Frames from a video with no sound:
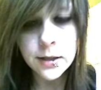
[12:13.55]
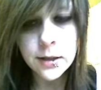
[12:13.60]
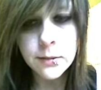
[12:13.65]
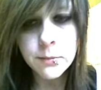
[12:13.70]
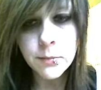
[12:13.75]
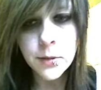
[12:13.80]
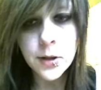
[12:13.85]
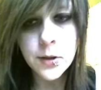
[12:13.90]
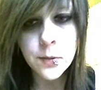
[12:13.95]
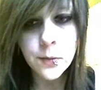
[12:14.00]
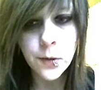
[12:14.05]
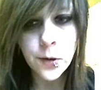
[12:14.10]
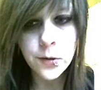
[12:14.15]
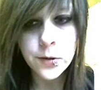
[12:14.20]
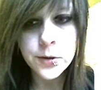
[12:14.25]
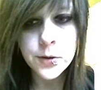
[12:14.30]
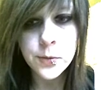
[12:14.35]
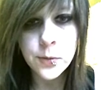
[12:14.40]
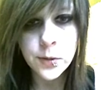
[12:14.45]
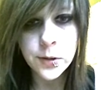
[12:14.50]
My throat
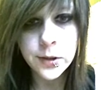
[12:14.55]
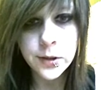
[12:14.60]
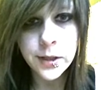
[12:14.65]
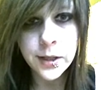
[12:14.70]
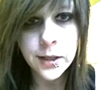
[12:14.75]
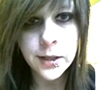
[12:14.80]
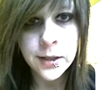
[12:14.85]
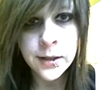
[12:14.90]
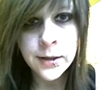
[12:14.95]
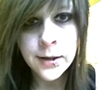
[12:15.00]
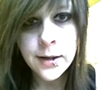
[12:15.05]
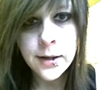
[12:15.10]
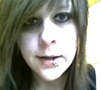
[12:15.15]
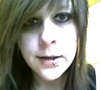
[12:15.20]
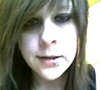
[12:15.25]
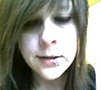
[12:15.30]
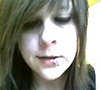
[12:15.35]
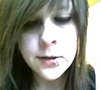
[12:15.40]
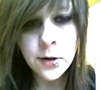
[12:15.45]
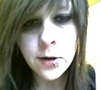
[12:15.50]
is really getting
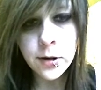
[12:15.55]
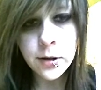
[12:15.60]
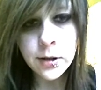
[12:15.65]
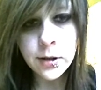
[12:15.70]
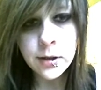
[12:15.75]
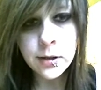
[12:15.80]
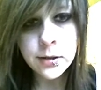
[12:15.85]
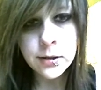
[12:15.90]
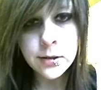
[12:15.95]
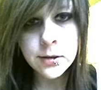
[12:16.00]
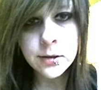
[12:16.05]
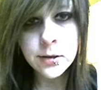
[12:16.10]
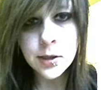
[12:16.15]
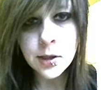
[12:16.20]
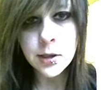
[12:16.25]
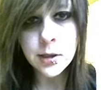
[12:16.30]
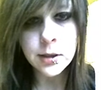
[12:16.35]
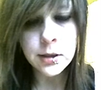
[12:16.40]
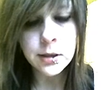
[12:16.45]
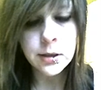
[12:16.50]
dark,
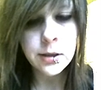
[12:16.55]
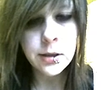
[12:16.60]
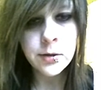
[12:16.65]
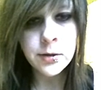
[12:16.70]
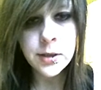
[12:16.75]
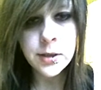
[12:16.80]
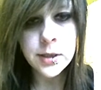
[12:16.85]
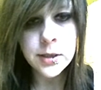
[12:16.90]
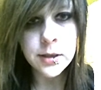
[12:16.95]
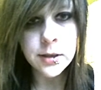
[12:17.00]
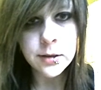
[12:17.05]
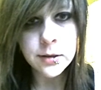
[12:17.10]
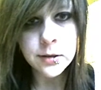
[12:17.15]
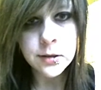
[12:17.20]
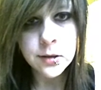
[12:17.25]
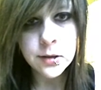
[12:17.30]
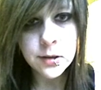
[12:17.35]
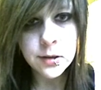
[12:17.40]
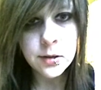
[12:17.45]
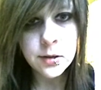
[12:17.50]
dark. You need to,
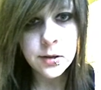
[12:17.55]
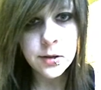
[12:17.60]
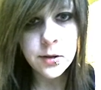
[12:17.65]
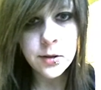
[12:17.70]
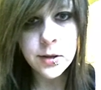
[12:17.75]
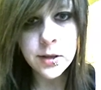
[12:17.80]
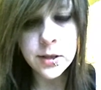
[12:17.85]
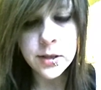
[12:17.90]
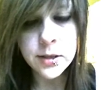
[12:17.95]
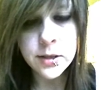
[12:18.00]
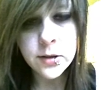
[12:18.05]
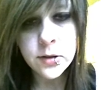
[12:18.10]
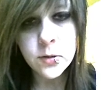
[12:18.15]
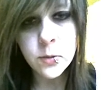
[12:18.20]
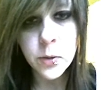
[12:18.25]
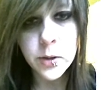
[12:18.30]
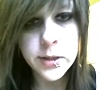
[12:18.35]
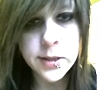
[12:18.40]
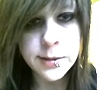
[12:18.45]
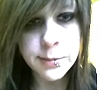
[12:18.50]
you need to
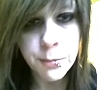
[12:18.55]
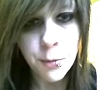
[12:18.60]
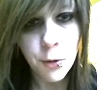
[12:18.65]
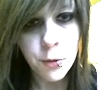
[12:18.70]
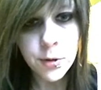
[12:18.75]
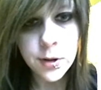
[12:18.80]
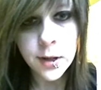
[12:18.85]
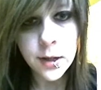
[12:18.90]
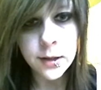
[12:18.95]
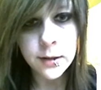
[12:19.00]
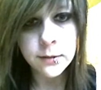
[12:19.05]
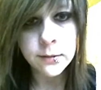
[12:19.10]
quit smoking.